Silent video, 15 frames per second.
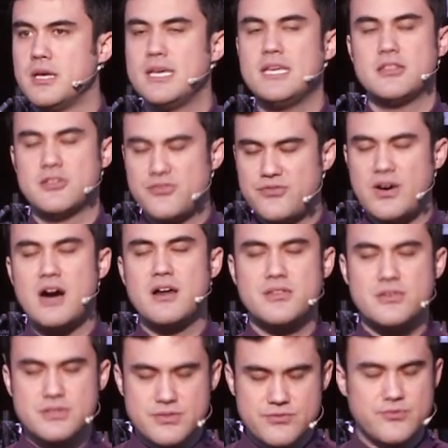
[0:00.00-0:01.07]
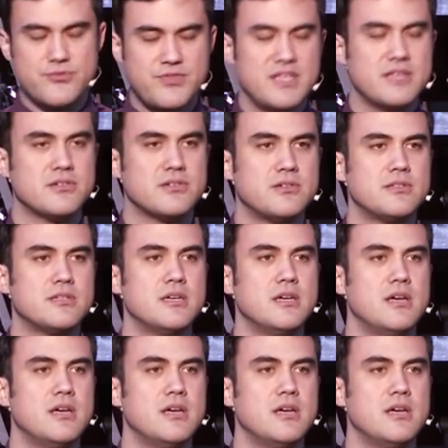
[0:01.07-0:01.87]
in the father's field.